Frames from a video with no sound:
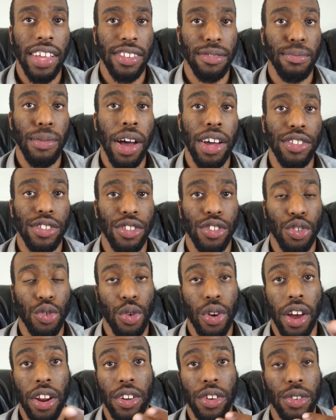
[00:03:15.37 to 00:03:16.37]
Monsters
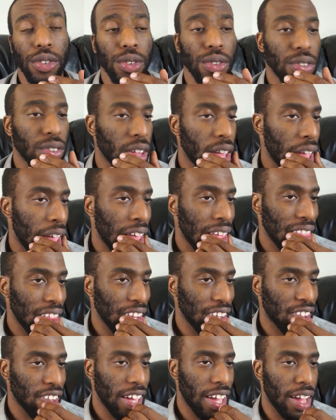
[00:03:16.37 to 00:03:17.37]
Chronicles
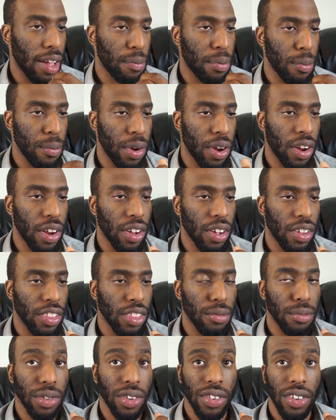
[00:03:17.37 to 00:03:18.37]
that's premiering on
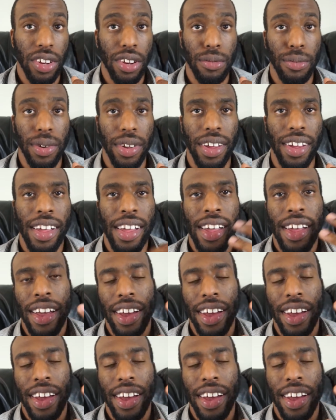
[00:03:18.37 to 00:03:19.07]
the Machinima.